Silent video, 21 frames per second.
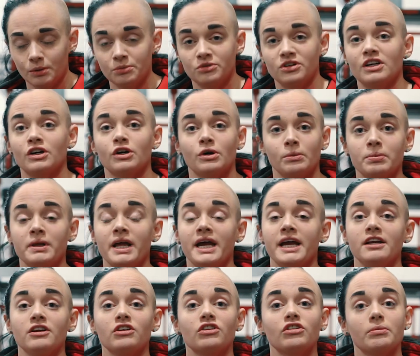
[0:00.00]
comes in and
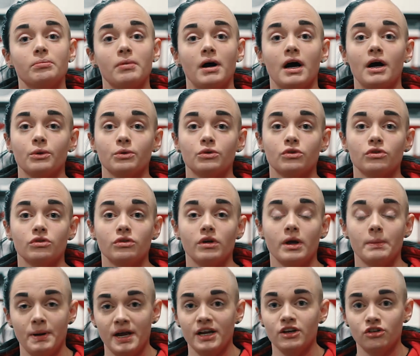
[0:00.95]
complains about
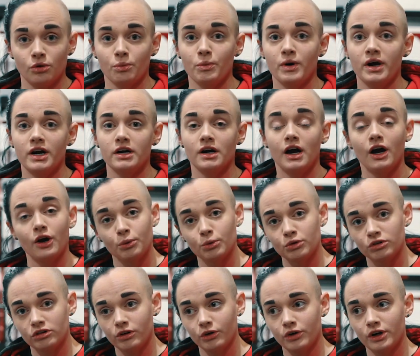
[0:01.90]
a pain somewhere, I
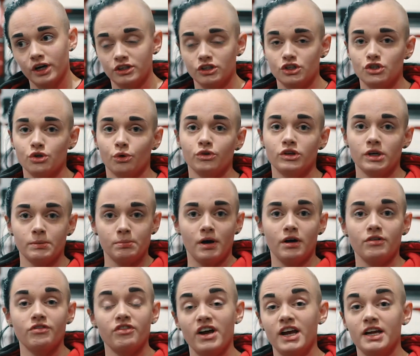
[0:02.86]
always look at the joint
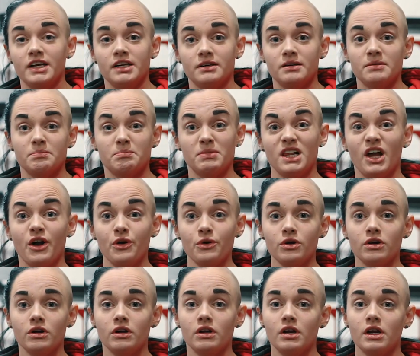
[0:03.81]
above and below,
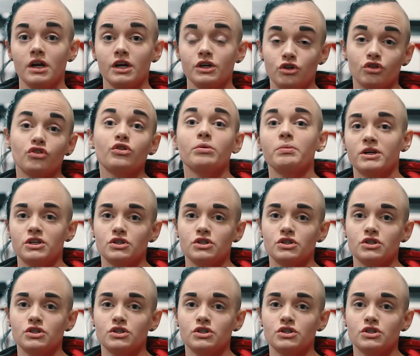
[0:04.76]
just to make